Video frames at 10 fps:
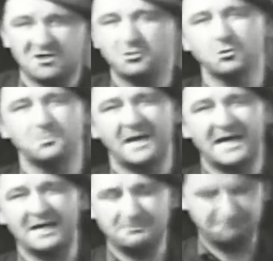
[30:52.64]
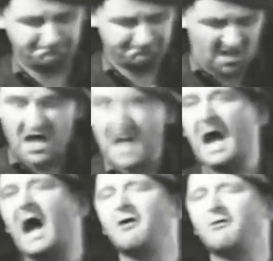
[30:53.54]
Too bad.
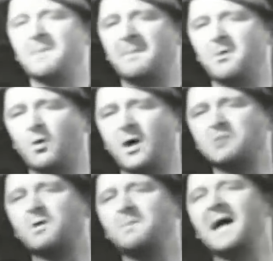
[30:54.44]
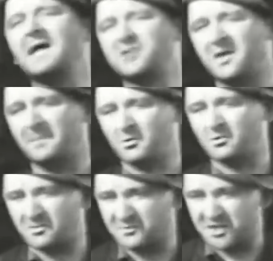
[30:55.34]
I remember once when my stomach was
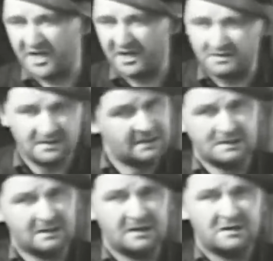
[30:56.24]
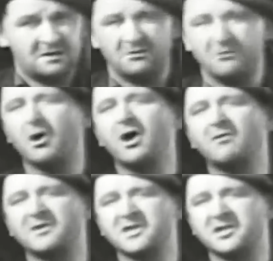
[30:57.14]
upset. The royal
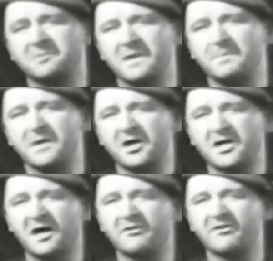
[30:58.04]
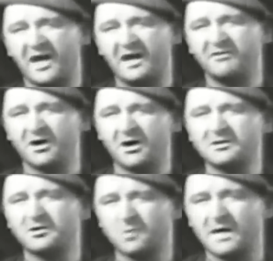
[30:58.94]
physician made me cut down on the caviar to
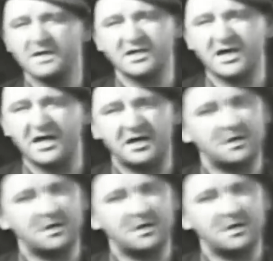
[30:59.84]
twice a day.